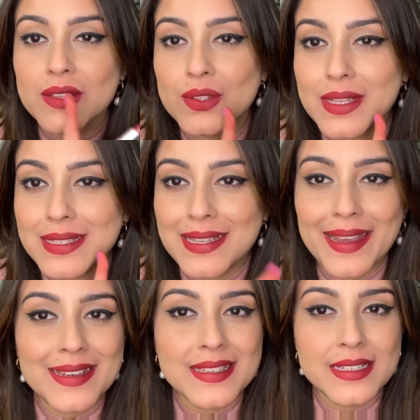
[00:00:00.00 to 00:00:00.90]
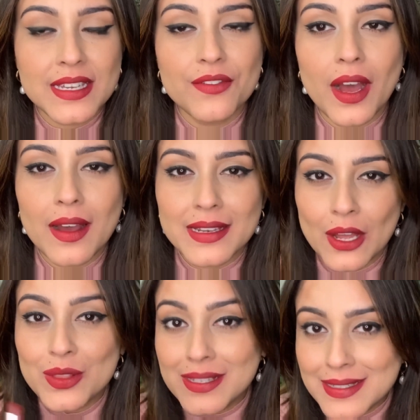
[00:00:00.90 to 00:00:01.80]
So this side is Diva.
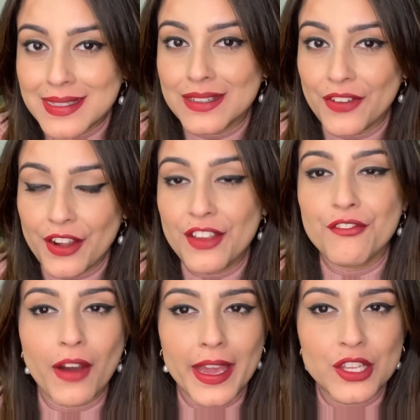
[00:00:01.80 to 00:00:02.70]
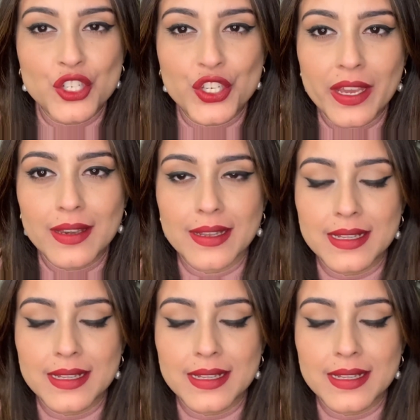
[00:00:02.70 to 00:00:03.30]
Now this is a very wine shade.